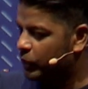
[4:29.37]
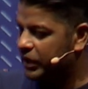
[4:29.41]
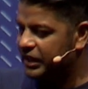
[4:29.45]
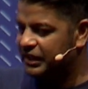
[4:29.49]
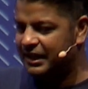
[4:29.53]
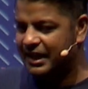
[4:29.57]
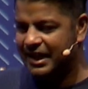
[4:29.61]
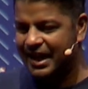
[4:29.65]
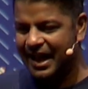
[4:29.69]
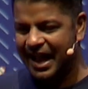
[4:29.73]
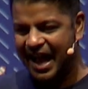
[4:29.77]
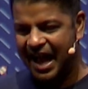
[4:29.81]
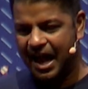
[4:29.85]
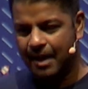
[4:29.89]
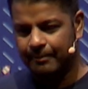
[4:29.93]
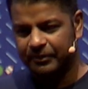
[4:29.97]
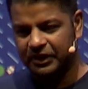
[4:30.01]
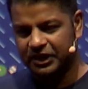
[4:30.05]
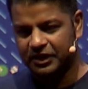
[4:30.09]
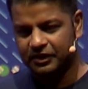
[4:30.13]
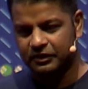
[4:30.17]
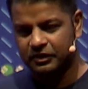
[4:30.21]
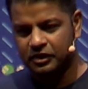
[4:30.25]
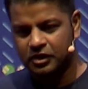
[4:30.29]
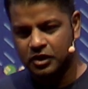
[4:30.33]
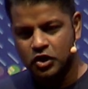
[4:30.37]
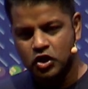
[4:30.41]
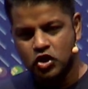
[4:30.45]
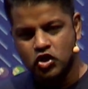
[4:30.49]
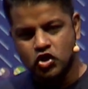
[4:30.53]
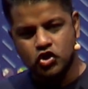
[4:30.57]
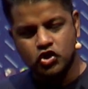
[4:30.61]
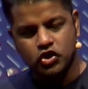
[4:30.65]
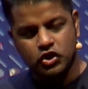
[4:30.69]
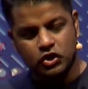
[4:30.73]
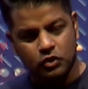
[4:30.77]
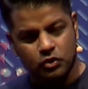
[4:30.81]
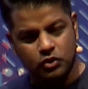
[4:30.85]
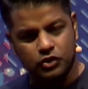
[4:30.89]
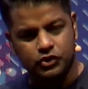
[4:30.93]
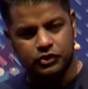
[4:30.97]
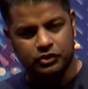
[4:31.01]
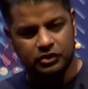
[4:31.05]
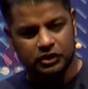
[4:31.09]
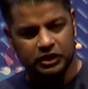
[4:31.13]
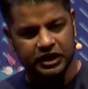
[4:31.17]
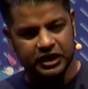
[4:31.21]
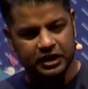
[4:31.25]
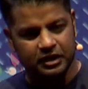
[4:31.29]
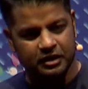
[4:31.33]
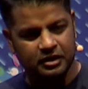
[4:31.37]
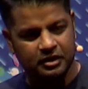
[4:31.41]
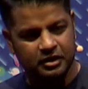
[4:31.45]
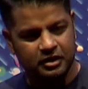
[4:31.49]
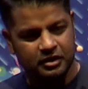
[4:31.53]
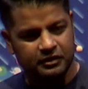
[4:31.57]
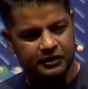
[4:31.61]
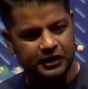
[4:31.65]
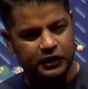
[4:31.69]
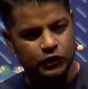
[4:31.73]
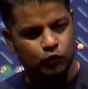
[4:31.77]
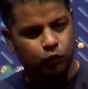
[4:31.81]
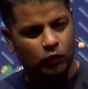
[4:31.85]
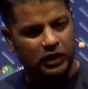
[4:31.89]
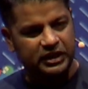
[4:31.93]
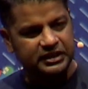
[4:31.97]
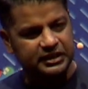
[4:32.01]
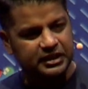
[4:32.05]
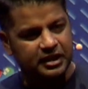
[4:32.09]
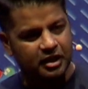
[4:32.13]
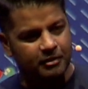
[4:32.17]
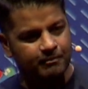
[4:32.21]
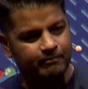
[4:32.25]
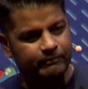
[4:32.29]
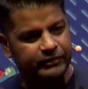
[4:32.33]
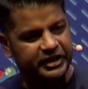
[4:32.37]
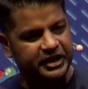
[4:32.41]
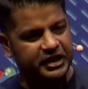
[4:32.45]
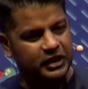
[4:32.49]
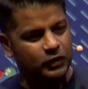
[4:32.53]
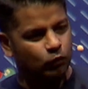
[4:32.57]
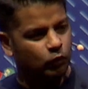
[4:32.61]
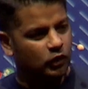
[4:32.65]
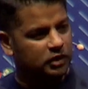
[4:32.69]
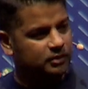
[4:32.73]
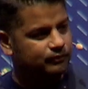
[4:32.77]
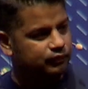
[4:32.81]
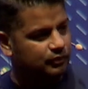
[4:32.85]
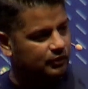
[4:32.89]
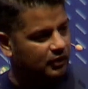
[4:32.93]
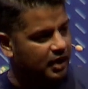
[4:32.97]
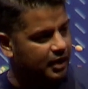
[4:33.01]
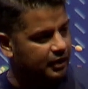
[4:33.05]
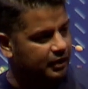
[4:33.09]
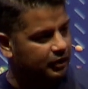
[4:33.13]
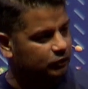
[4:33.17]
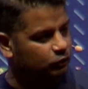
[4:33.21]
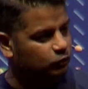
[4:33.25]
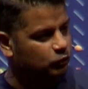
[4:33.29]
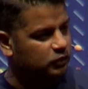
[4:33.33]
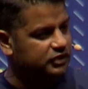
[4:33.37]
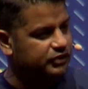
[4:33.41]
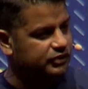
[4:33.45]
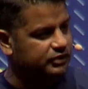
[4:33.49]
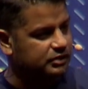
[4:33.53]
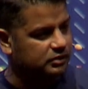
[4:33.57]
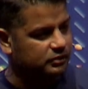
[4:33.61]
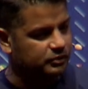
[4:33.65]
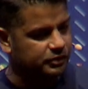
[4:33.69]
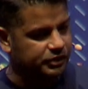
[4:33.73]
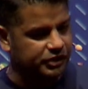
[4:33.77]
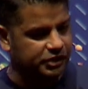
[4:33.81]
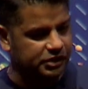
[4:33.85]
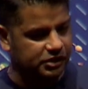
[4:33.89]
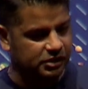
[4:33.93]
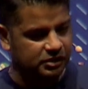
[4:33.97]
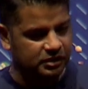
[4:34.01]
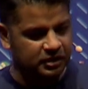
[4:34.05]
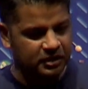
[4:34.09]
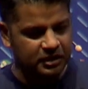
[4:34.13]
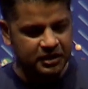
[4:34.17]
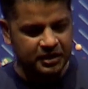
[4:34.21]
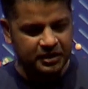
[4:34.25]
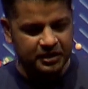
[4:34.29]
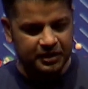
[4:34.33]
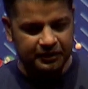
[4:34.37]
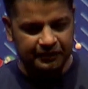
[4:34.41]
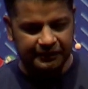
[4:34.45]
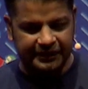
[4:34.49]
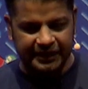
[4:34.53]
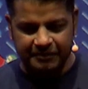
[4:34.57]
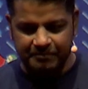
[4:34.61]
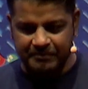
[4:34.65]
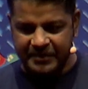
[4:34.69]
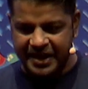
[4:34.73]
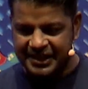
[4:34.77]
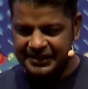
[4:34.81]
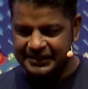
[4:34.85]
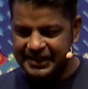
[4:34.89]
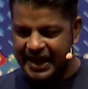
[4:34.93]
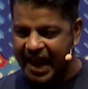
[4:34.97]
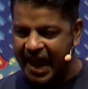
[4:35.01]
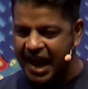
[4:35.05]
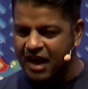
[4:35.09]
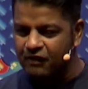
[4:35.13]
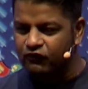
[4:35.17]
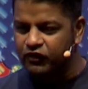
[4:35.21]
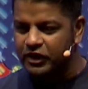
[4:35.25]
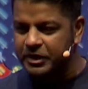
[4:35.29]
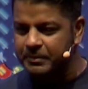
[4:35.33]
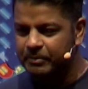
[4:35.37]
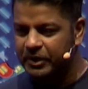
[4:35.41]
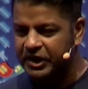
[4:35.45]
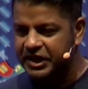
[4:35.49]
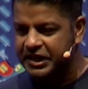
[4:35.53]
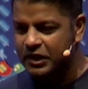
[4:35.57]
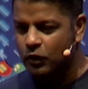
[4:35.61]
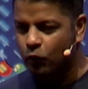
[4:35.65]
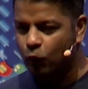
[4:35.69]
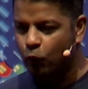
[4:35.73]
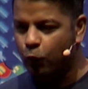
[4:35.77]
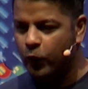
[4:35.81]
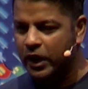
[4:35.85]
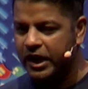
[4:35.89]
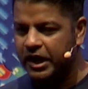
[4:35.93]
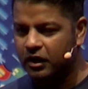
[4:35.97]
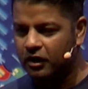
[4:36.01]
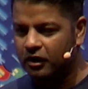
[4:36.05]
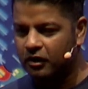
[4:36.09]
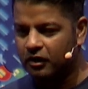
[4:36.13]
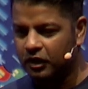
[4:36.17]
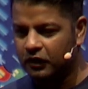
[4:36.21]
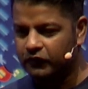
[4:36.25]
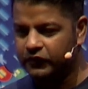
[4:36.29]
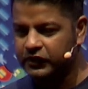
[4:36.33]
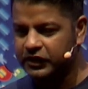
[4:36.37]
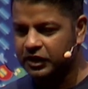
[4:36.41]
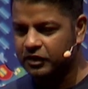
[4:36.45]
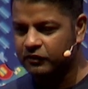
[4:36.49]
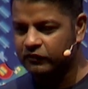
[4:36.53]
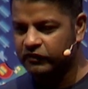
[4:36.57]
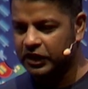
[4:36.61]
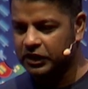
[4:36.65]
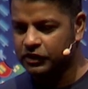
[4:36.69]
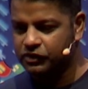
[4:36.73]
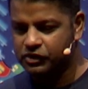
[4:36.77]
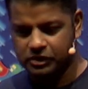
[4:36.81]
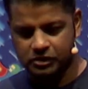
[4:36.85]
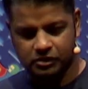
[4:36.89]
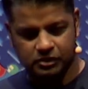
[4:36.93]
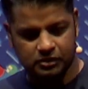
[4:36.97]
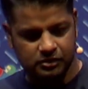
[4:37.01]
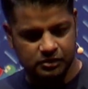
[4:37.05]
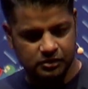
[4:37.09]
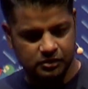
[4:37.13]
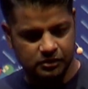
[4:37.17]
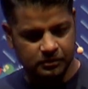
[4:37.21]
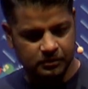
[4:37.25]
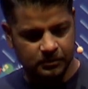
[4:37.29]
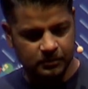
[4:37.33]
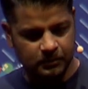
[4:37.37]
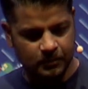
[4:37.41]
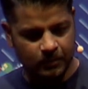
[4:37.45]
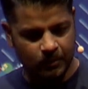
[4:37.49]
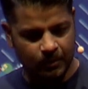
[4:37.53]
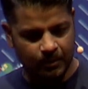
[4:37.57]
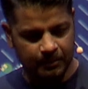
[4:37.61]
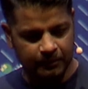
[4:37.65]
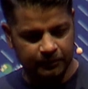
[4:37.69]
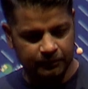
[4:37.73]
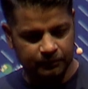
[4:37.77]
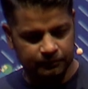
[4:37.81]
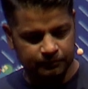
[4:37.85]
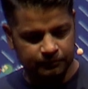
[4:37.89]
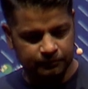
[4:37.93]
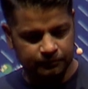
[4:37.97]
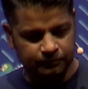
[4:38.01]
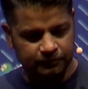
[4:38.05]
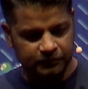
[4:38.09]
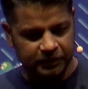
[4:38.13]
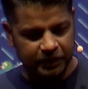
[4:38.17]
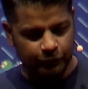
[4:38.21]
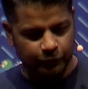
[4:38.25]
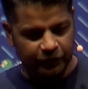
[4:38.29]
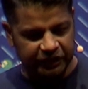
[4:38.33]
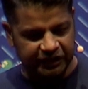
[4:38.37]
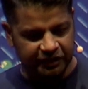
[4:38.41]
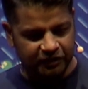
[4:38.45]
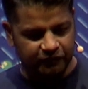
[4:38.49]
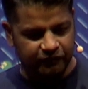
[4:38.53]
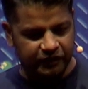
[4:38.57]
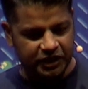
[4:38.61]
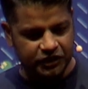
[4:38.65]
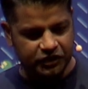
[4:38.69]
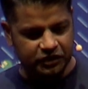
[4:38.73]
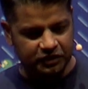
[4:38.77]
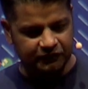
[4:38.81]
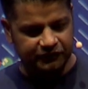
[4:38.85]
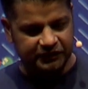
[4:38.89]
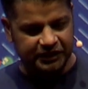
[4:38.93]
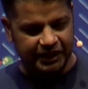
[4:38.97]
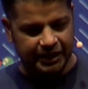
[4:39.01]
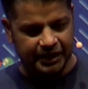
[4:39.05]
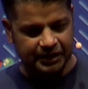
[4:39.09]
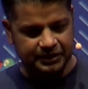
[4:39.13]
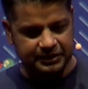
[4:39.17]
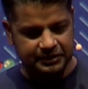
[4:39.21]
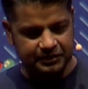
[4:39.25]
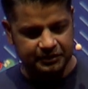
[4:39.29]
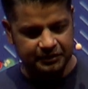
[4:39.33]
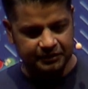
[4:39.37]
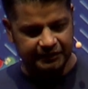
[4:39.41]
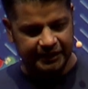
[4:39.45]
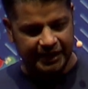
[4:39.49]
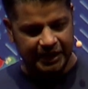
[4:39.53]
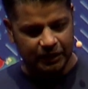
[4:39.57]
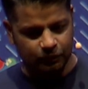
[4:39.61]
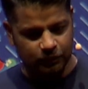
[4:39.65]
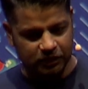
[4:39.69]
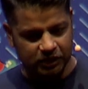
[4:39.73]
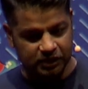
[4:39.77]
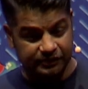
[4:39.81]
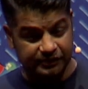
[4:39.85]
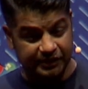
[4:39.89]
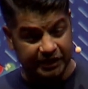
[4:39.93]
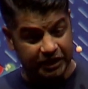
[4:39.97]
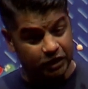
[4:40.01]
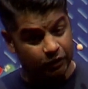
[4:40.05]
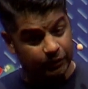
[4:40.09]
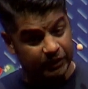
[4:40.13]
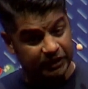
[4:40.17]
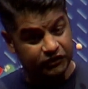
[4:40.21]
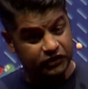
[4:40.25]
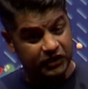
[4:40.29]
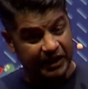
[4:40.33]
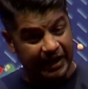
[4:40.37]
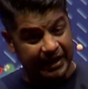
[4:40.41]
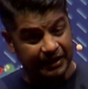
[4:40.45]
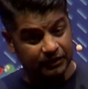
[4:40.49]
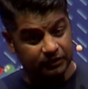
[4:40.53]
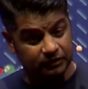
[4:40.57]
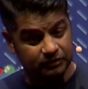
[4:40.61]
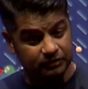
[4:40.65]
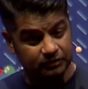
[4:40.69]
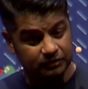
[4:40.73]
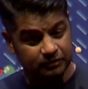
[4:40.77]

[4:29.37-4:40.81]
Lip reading: when they happen, usually there's one company, one product, one solution that makes everybody aware of the invention. With the invention of text, that was AOL Chat.